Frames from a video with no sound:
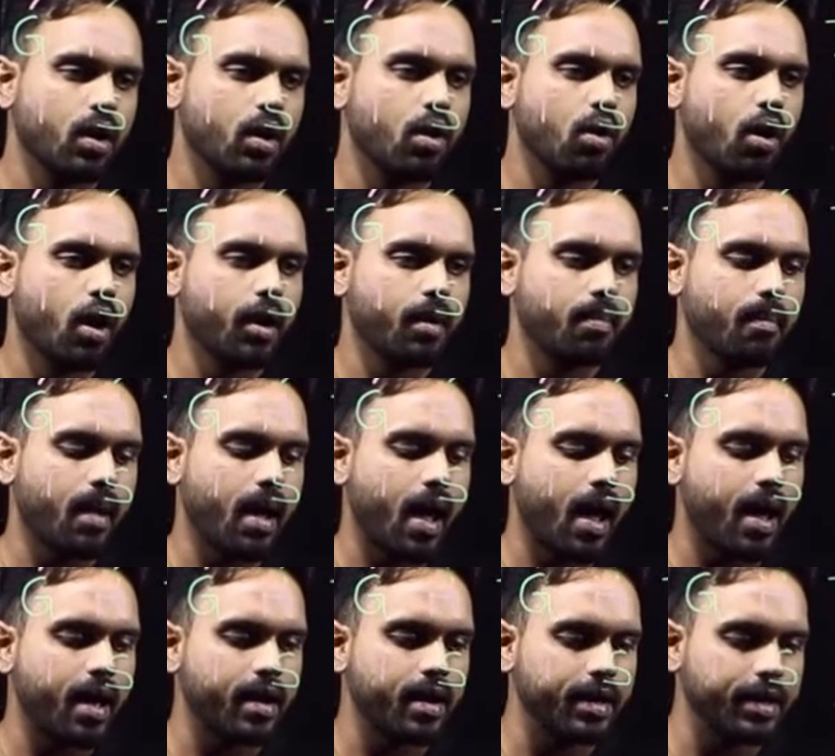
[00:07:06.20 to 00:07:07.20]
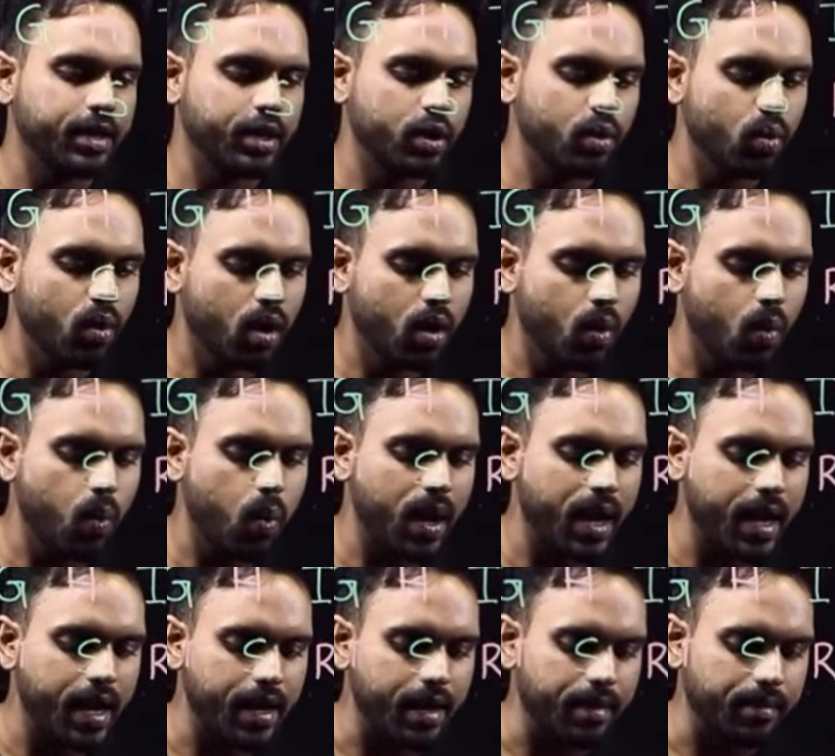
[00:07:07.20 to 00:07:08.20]
got married to a
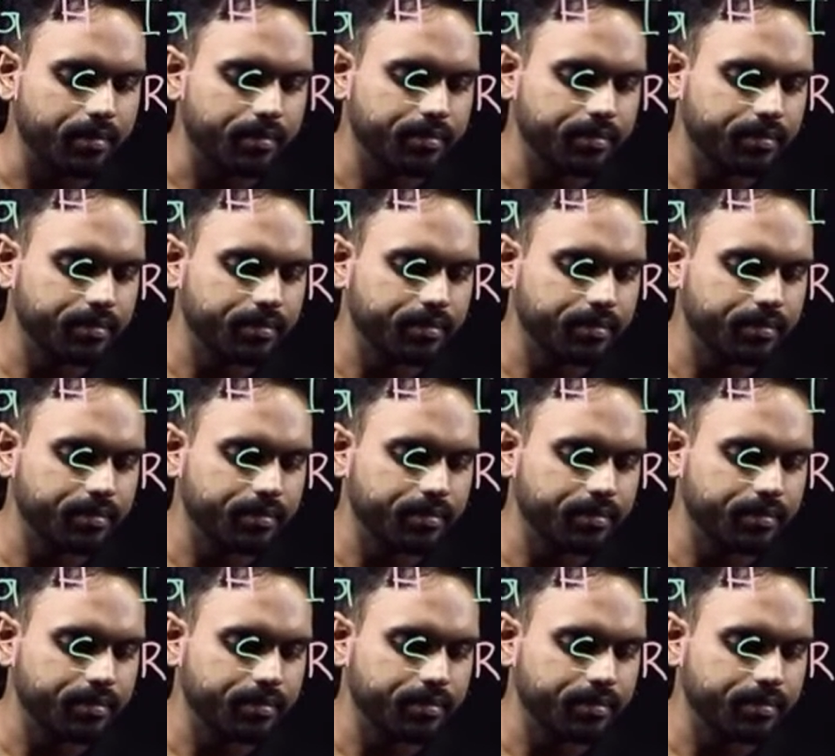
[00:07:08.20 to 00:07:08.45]
queen.